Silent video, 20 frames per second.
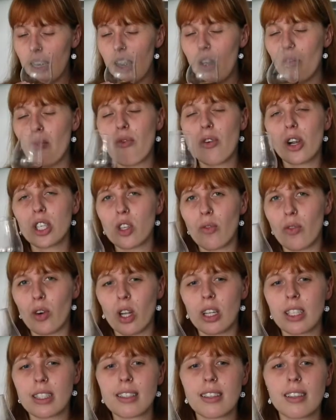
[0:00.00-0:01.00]
First of
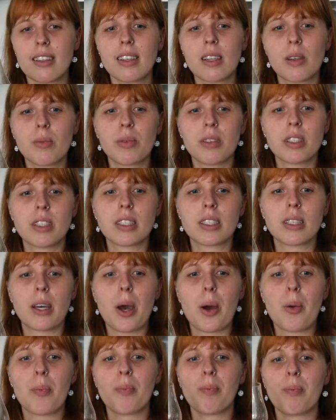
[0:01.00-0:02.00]
all, it's a little bit
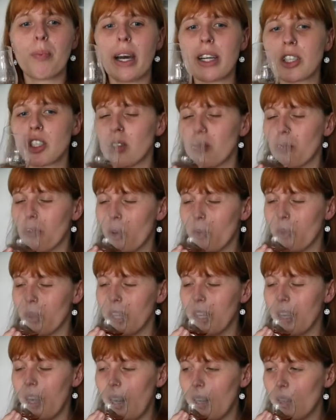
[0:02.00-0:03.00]
pungent from
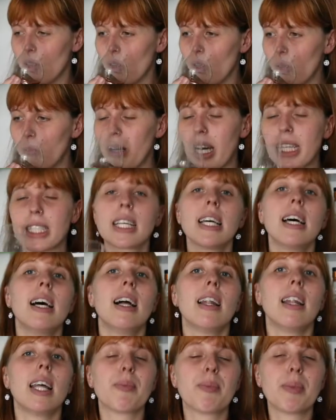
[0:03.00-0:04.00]
the alcohol, but
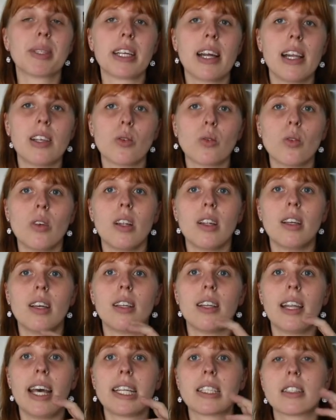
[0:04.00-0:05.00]
let me tell you,
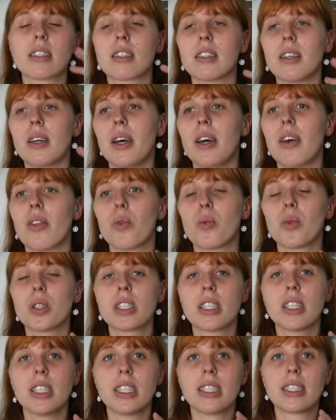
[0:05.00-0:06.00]
let the
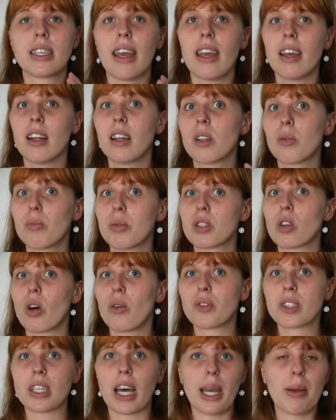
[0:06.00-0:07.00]
whiskey take a little bit
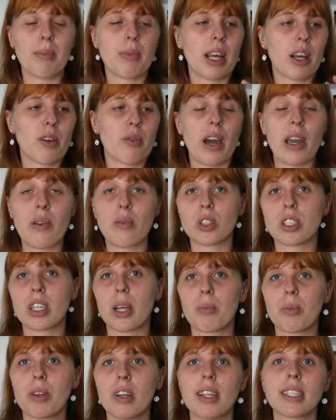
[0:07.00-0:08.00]
of time, like 5 or
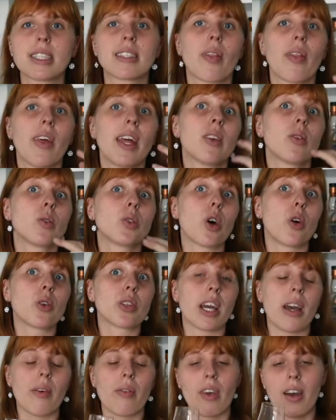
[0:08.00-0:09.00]
10 minutes, and then you don't
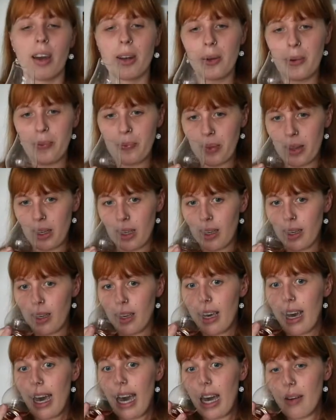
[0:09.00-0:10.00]
have that.
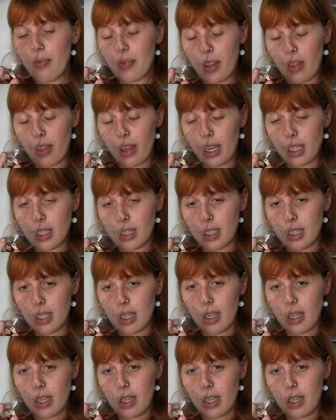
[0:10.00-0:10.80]
After that,